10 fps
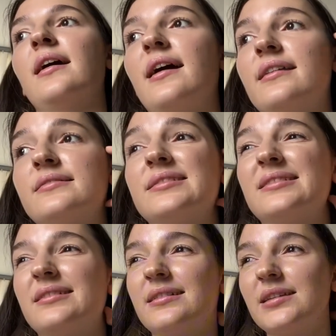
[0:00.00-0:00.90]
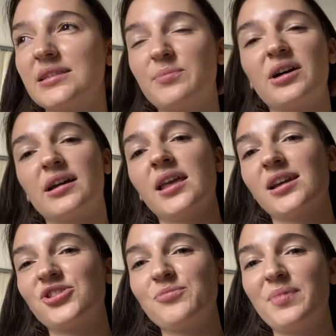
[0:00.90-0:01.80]
And yes, I
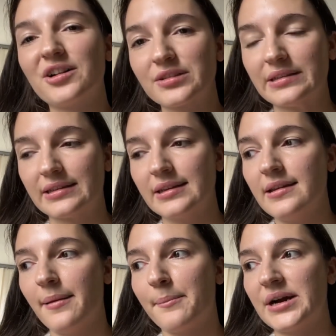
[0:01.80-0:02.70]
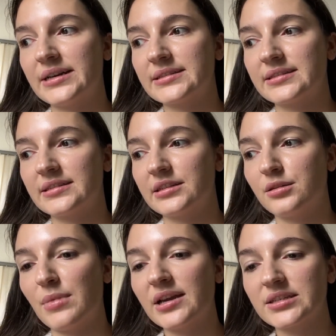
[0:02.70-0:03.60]
agree partly, but
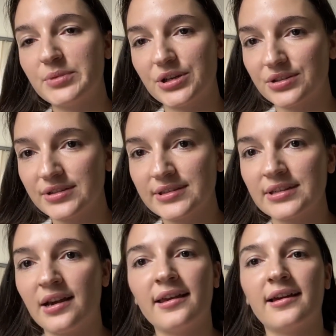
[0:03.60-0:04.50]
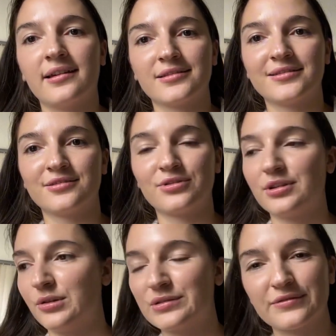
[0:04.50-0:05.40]
in my experience, I had
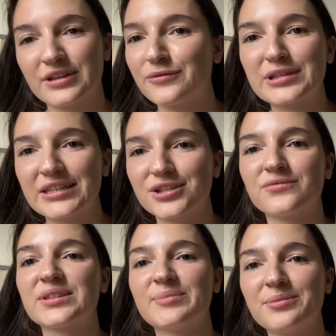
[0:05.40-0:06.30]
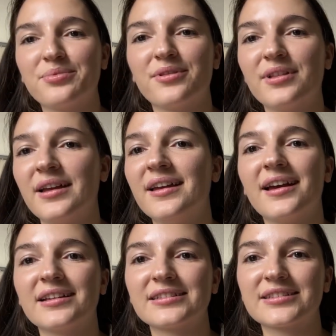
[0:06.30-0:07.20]
really a lot of conversation with people,
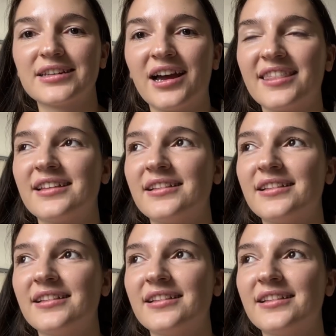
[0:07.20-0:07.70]
and I